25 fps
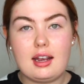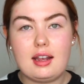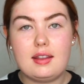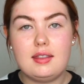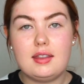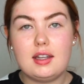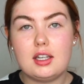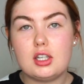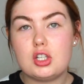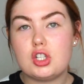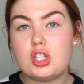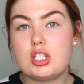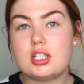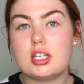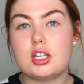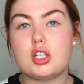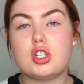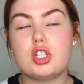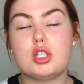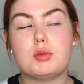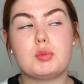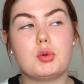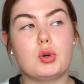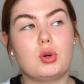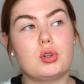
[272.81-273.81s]
And then she said
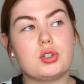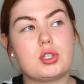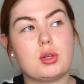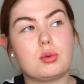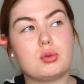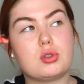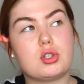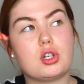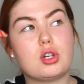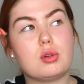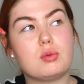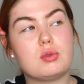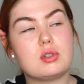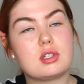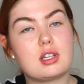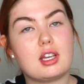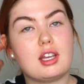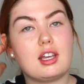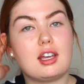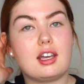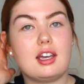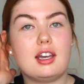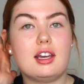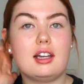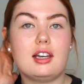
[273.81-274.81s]
she's brought out her own
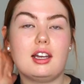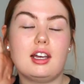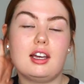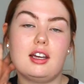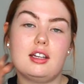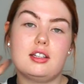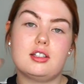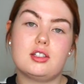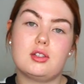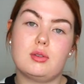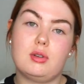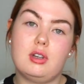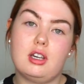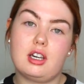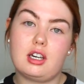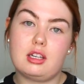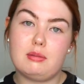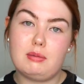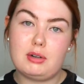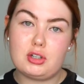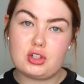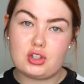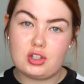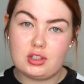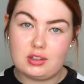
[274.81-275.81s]
skincare line, so you can
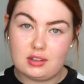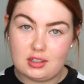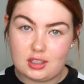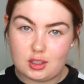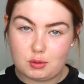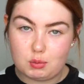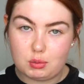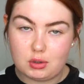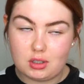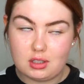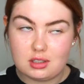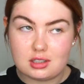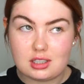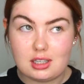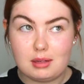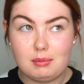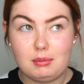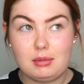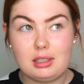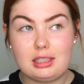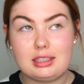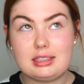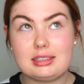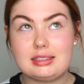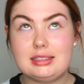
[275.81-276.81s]
imagine at this point I'm
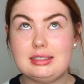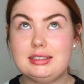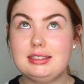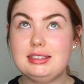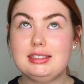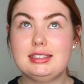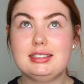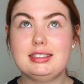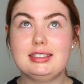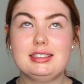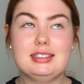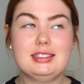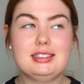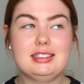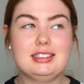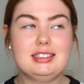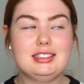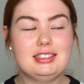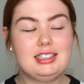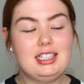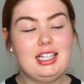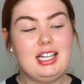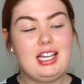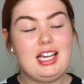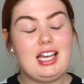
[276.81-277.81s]
like, ooh.
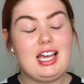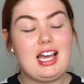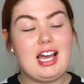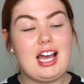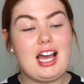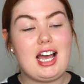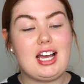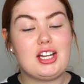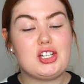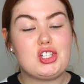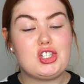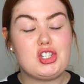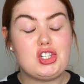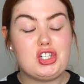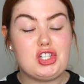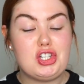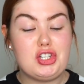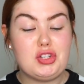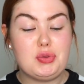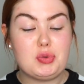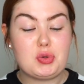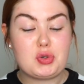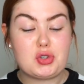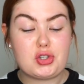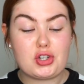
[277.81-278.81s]
And
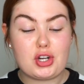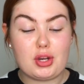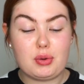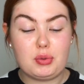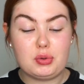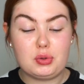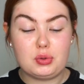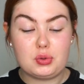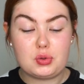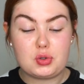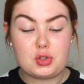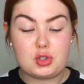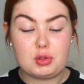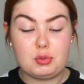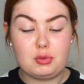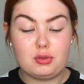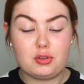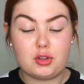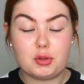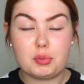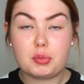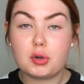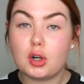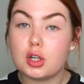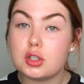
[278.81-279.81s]
she was showing us some of
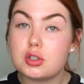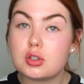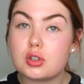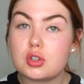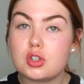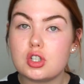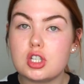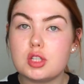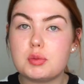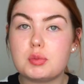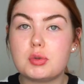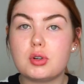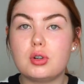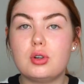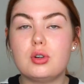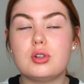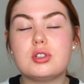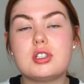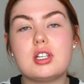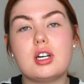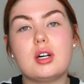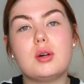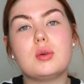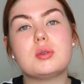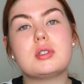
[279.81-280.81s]
the products she's
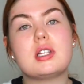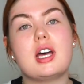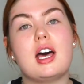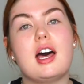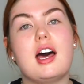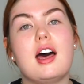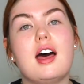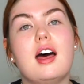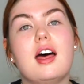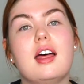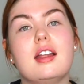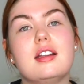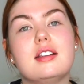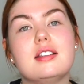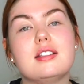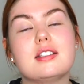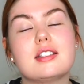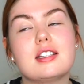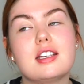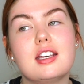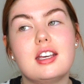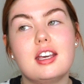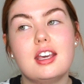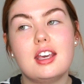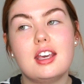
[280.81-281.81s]
brought out,
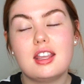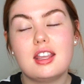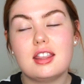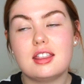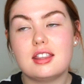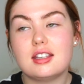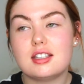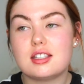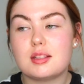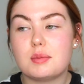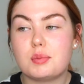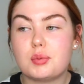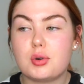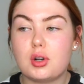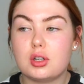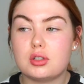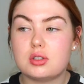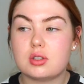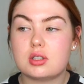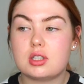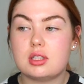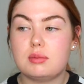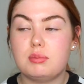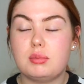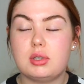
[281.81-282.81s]
and there's a
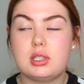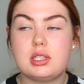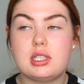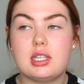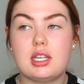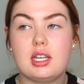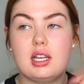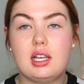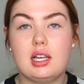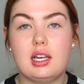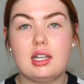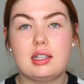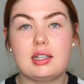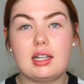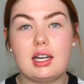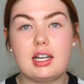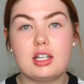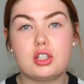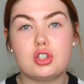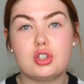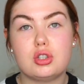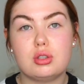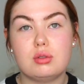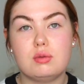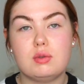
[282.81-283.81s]
product in particular that I
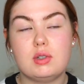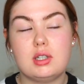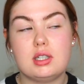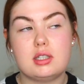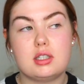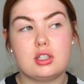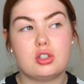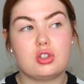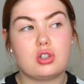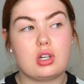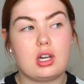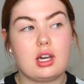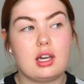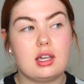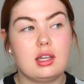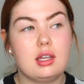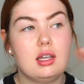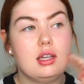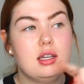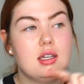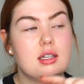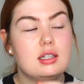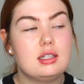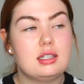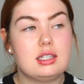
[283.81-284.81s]
do need to try.
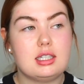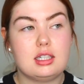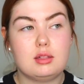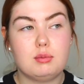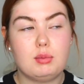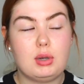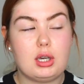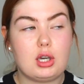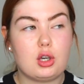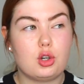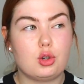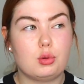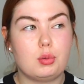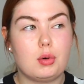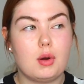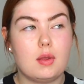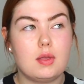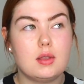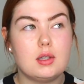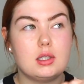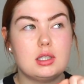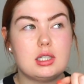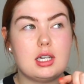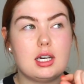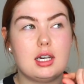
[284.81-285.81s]
Didn't pick it up on
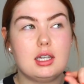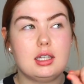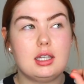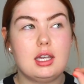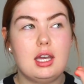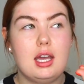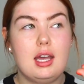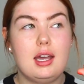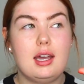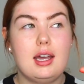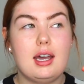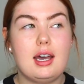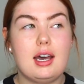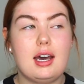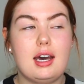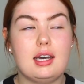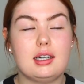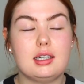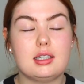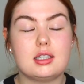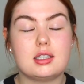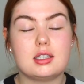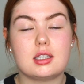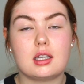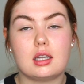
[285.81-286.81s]
the day, and
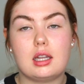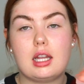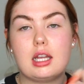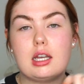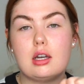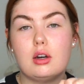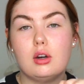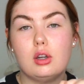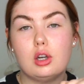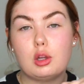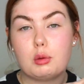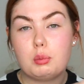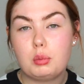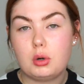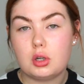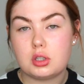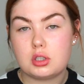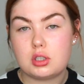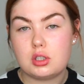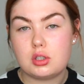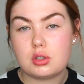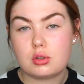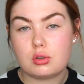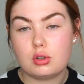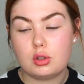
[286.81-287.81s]
it's the glycolic
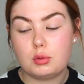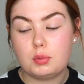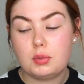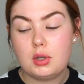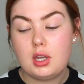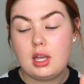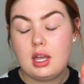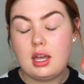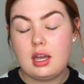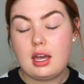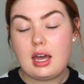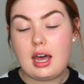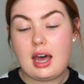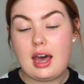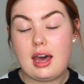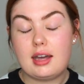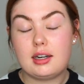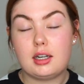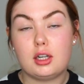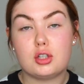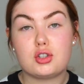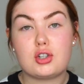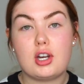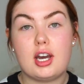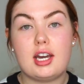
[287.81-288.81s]
body scrub, and
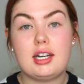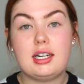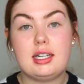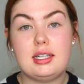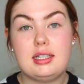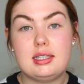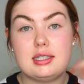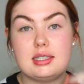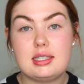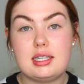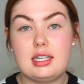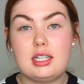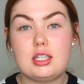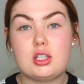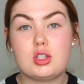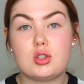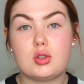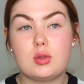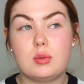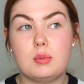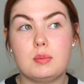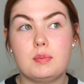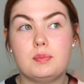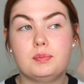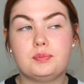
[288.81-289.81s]
I'll try and insert
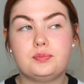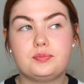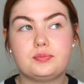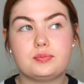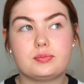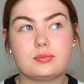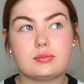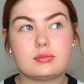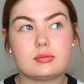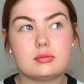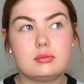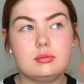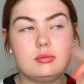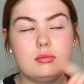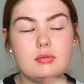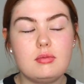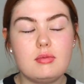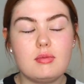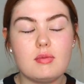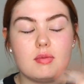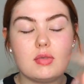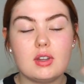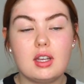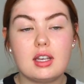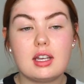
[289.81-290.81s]
some
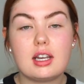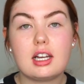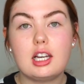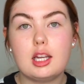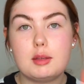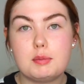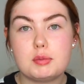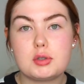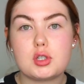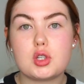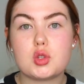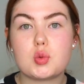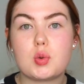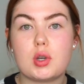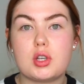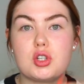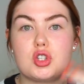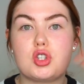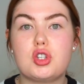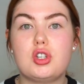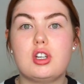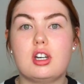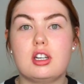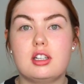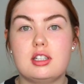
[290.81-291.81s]
clips as well
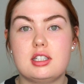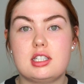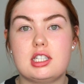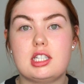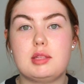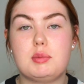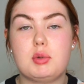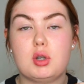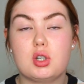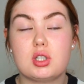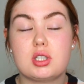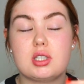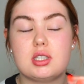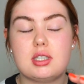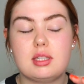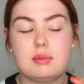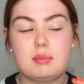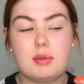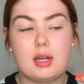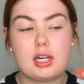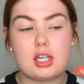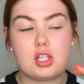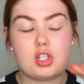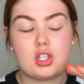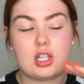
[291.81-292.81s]
so you can see, because I did
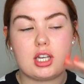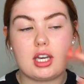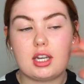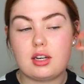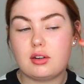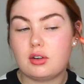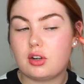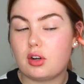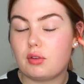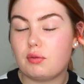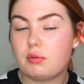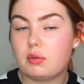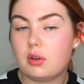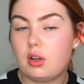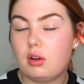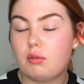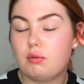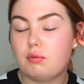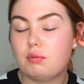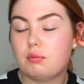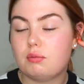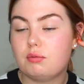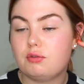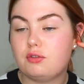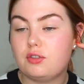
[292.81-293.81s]
manage to get it
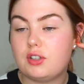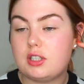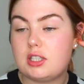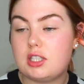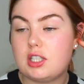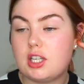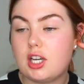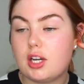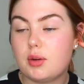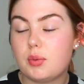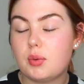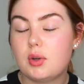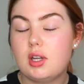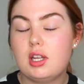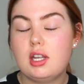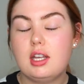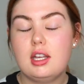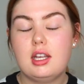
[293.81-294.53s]
on video.